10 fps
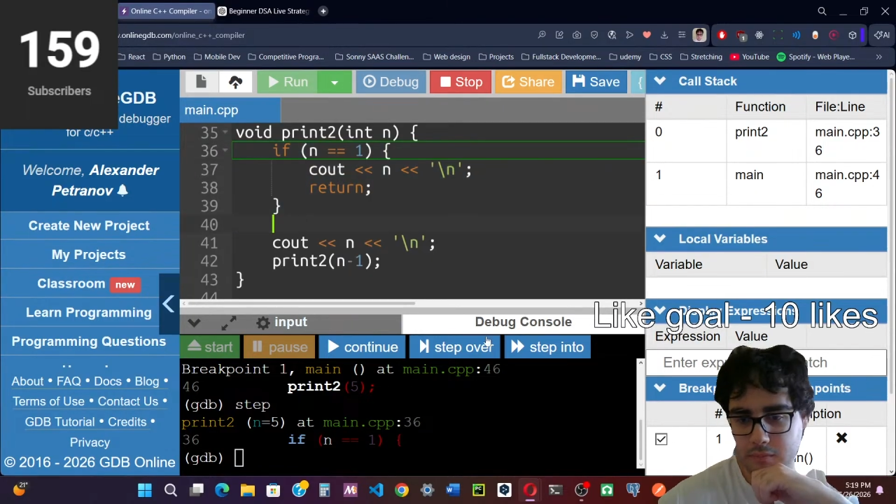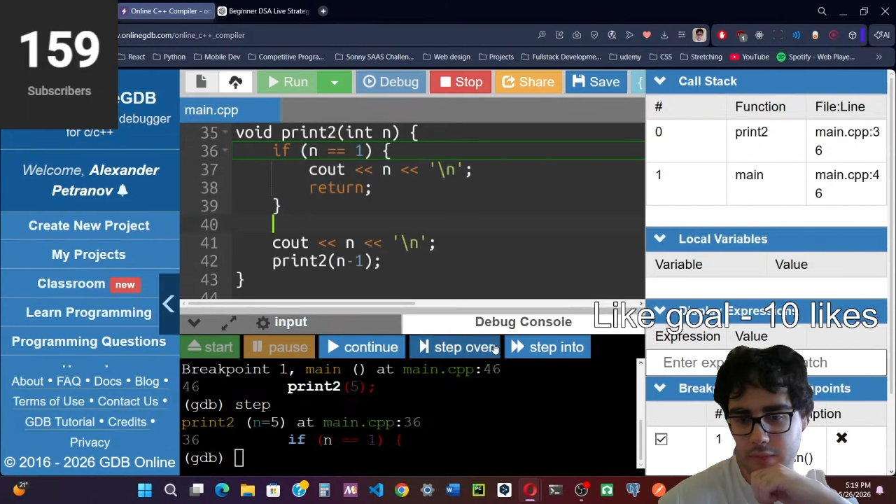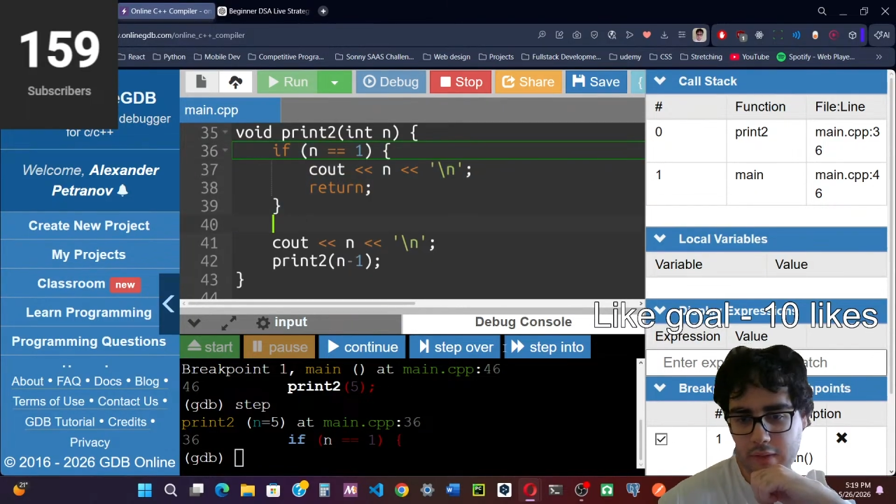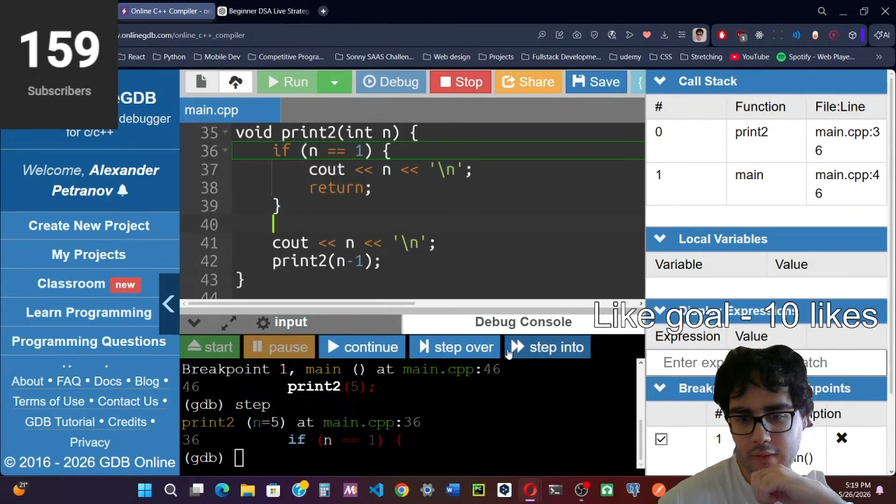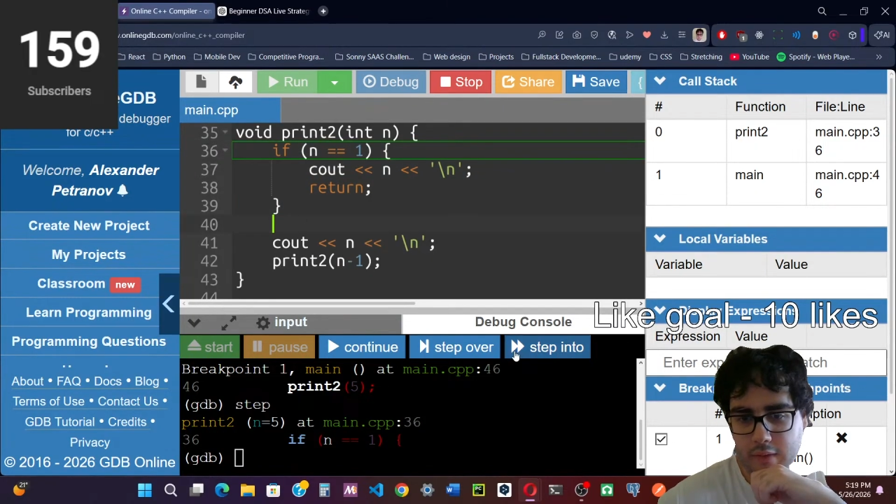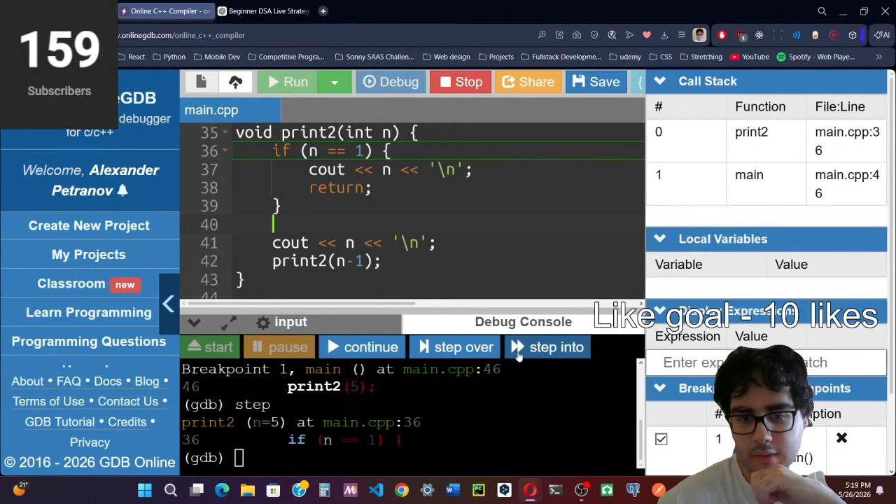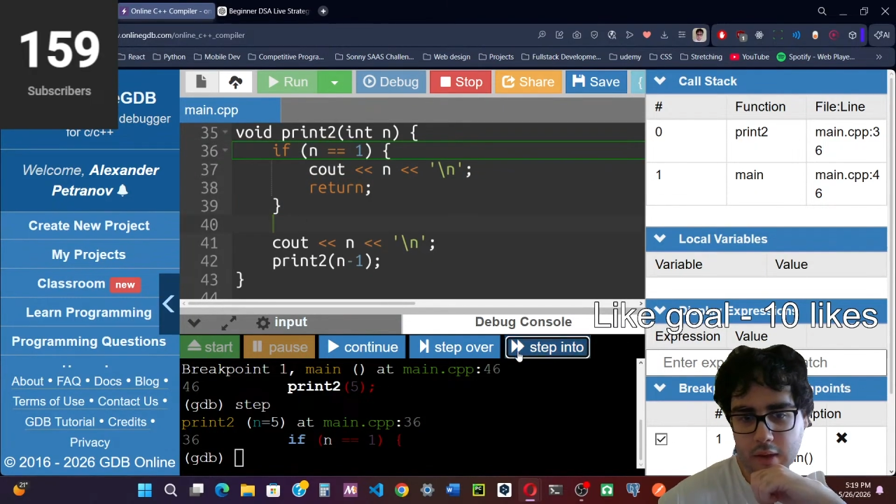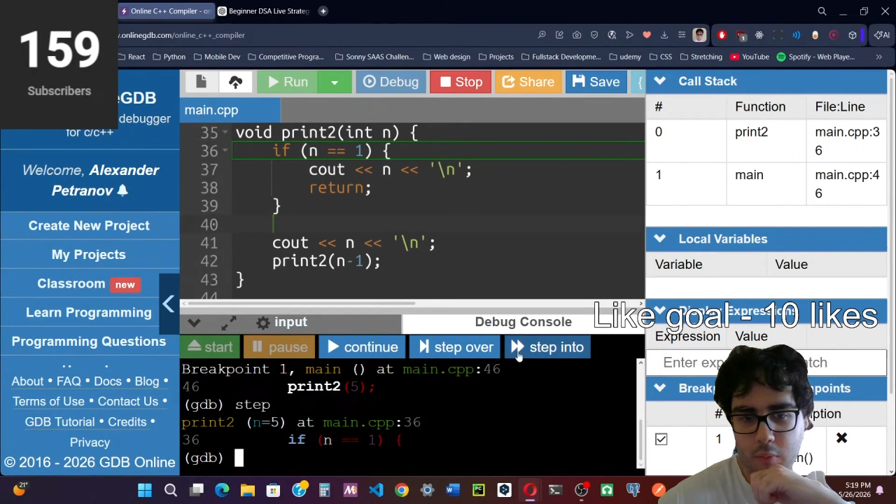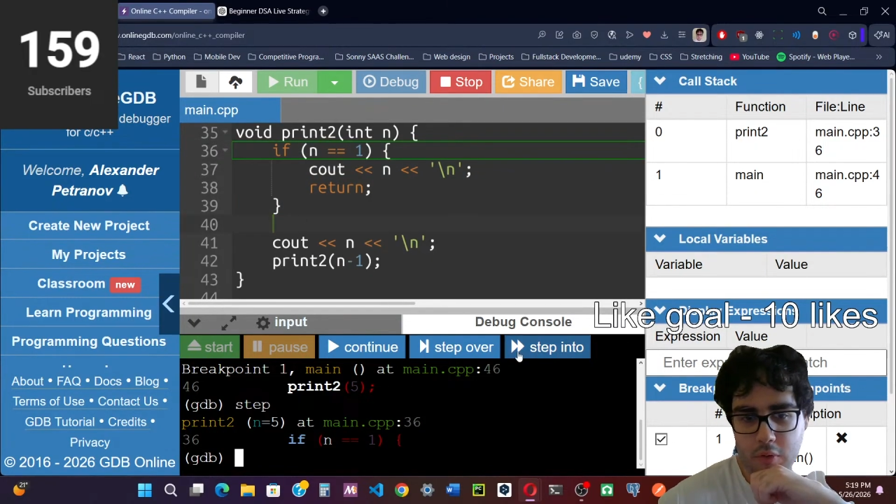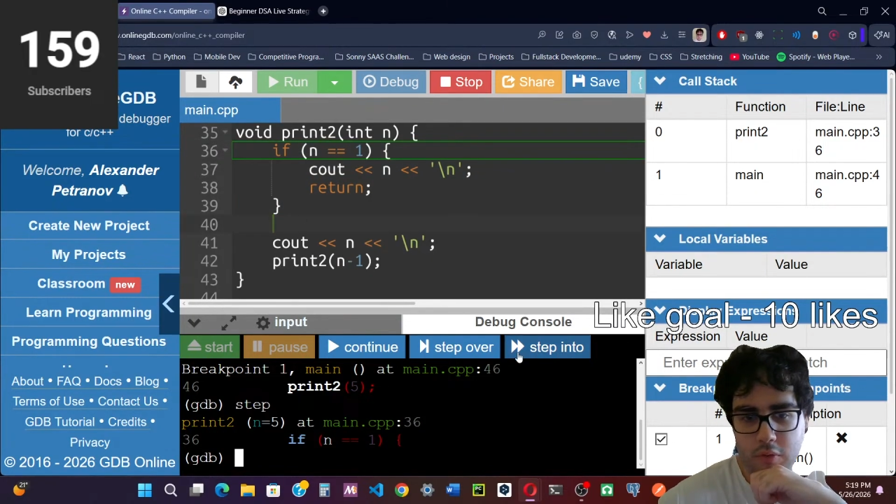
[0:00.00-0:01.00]

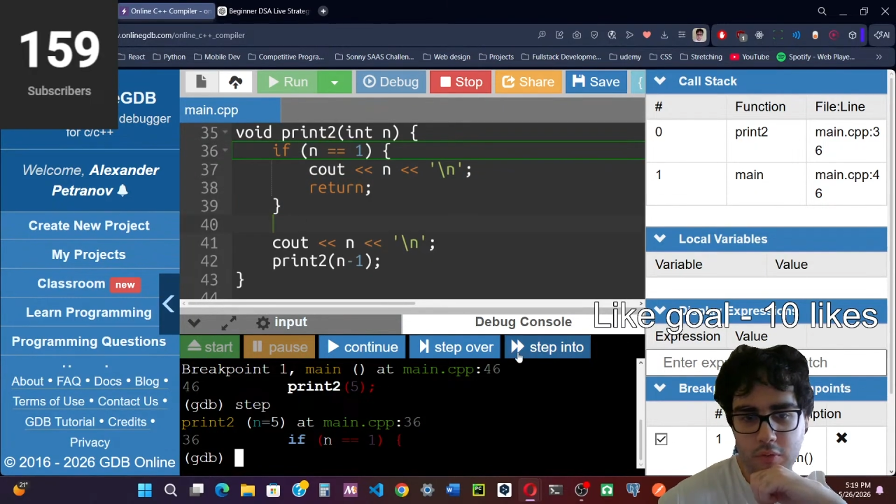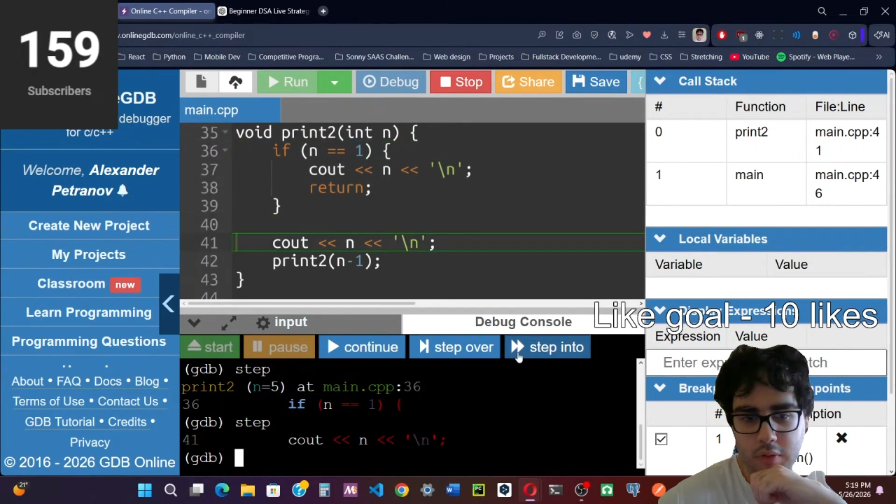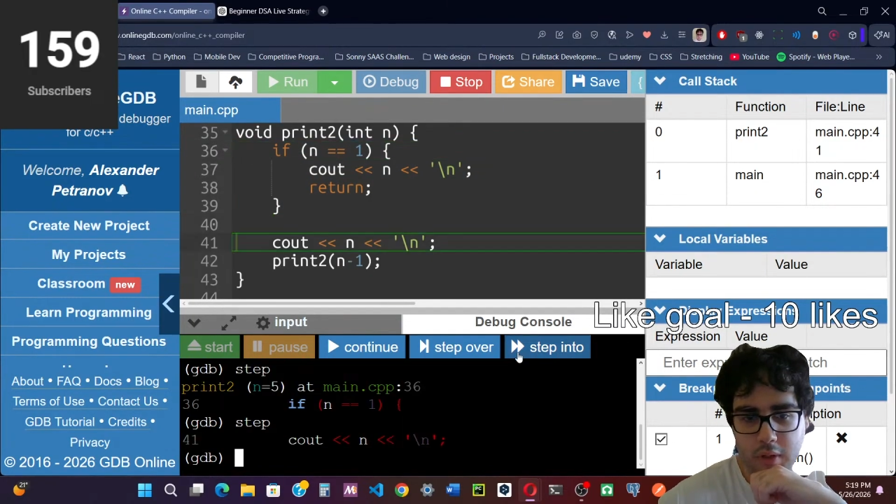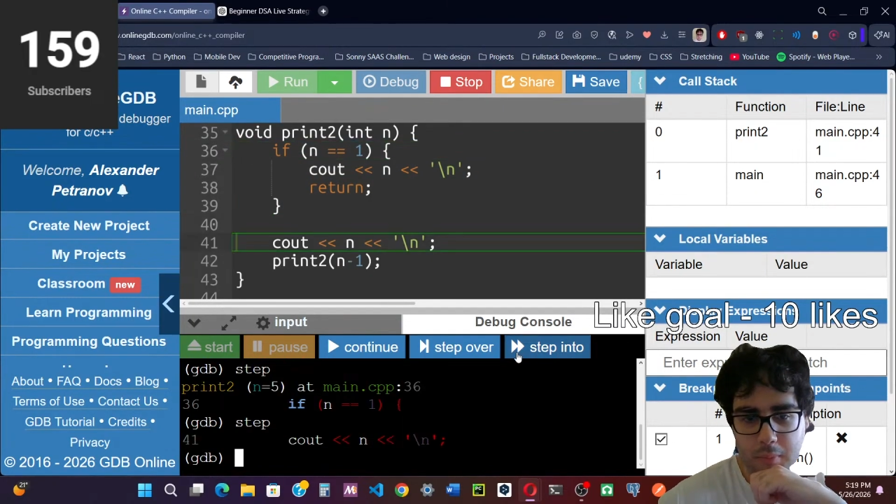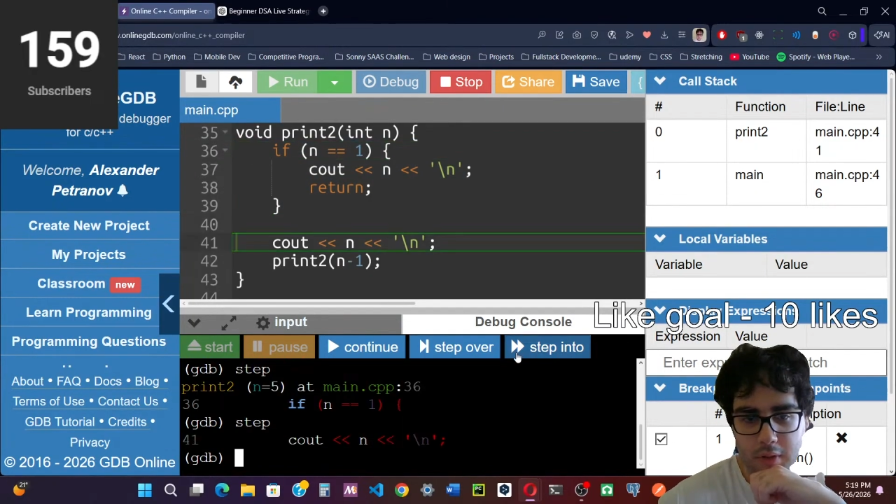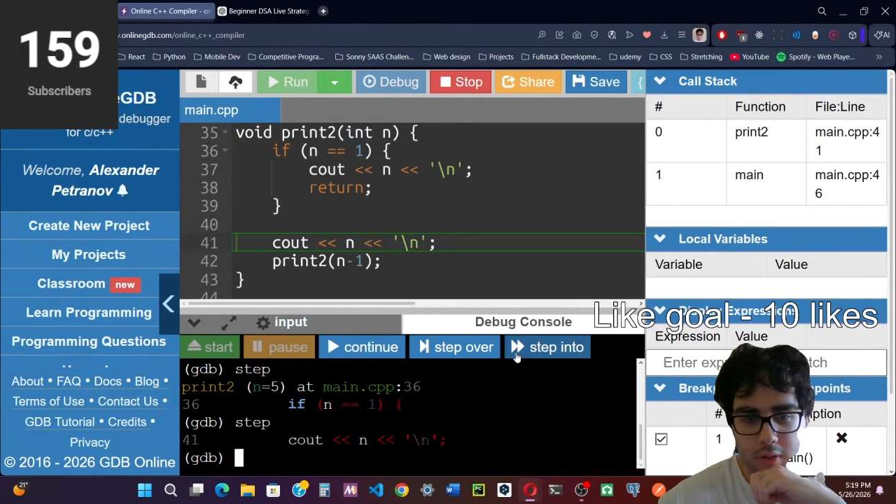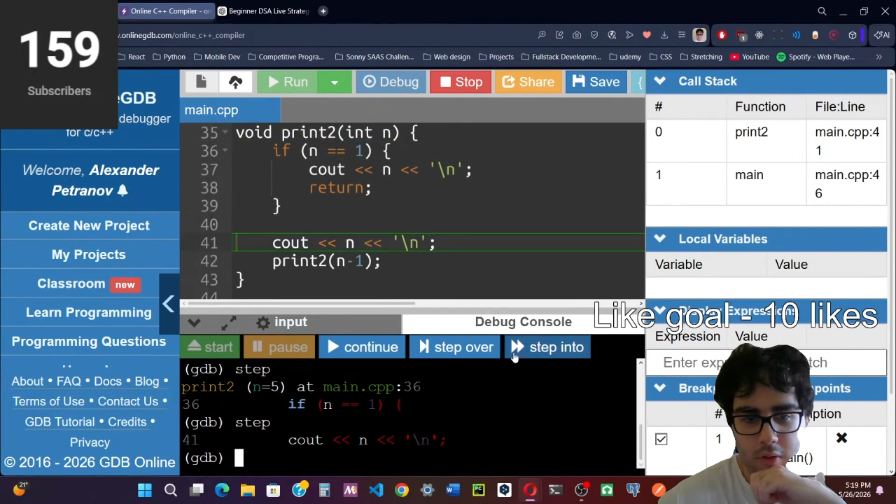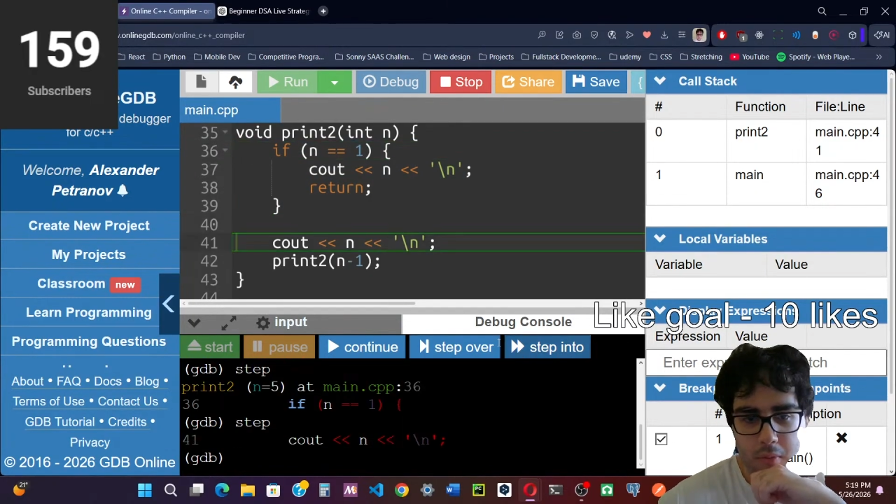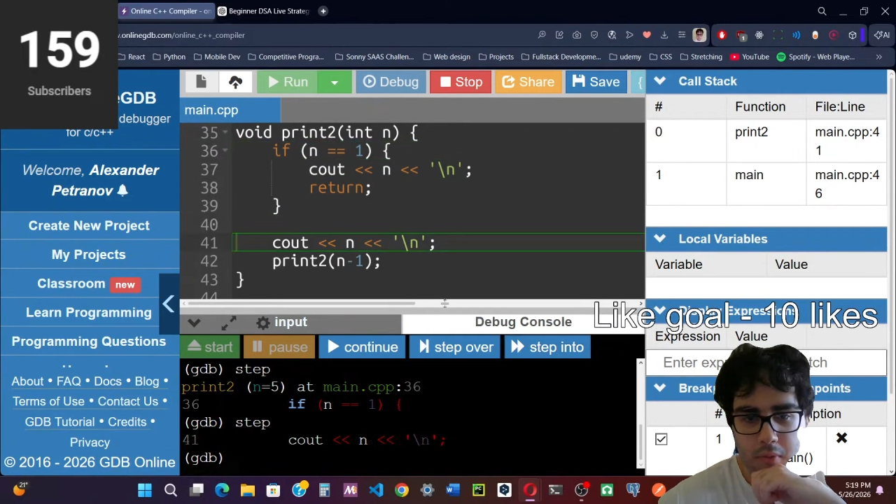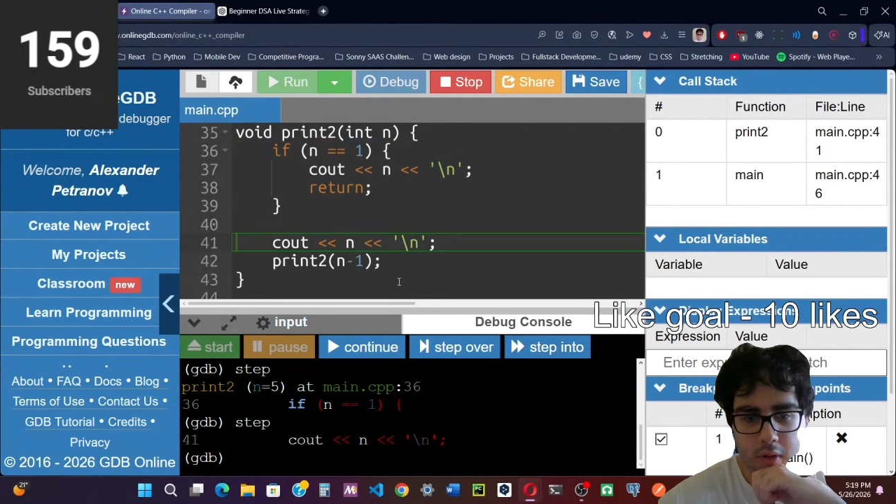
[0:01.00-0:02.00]
Instead, we're going to come
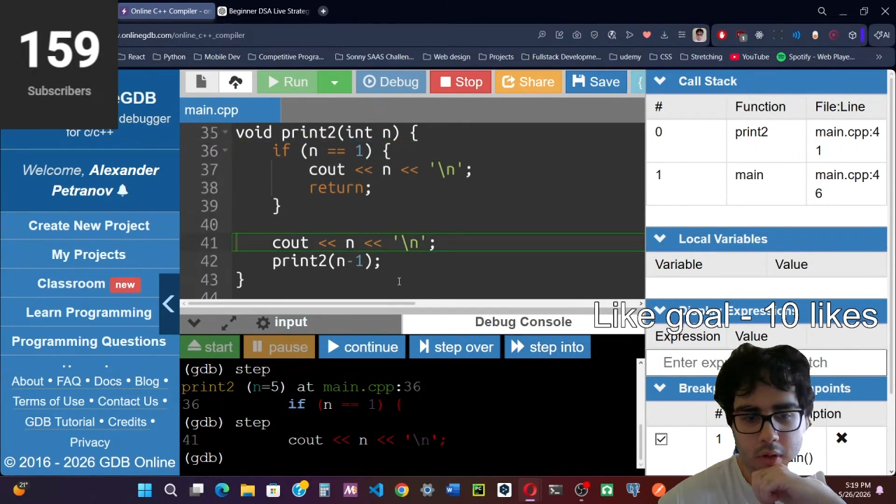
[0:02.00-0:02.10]
here.